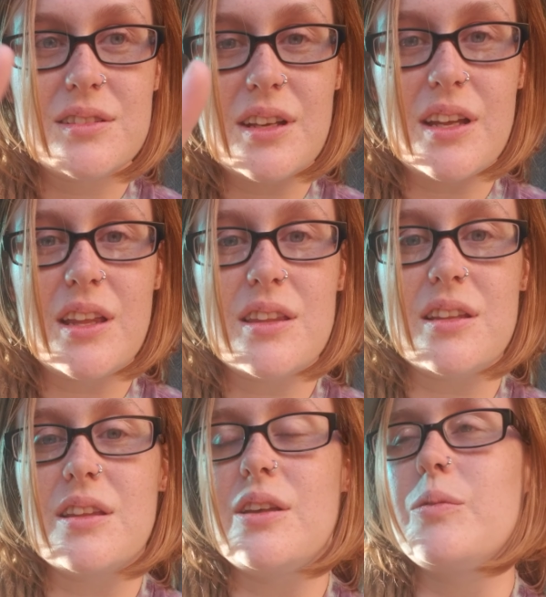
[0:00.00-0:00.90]

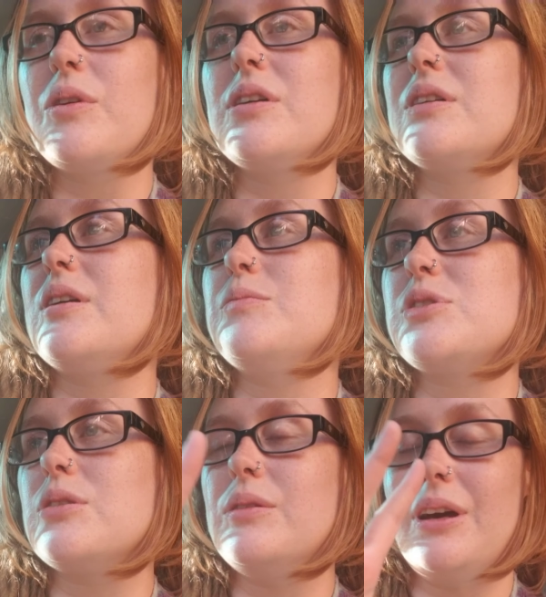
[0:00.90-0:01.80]
anything that you want, I'm
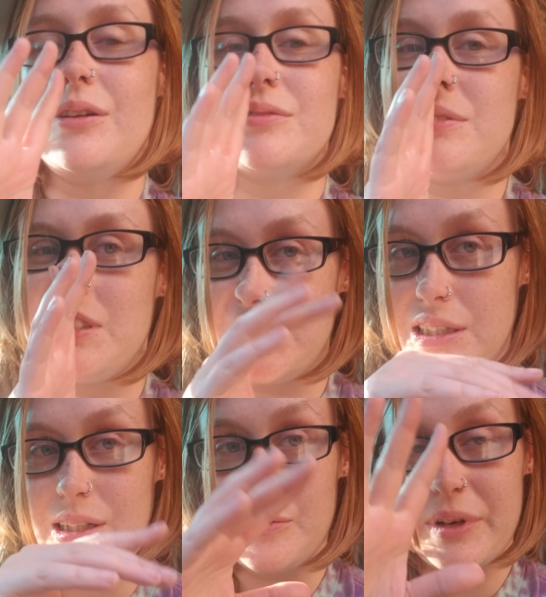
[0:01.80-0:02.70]
so down.
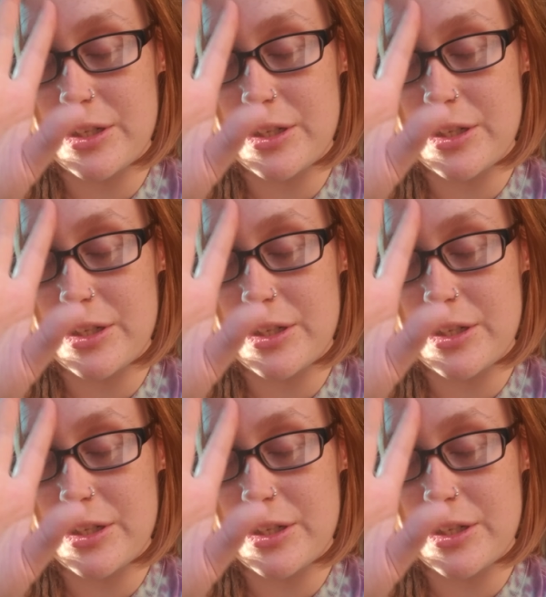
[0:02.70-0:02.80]
I'm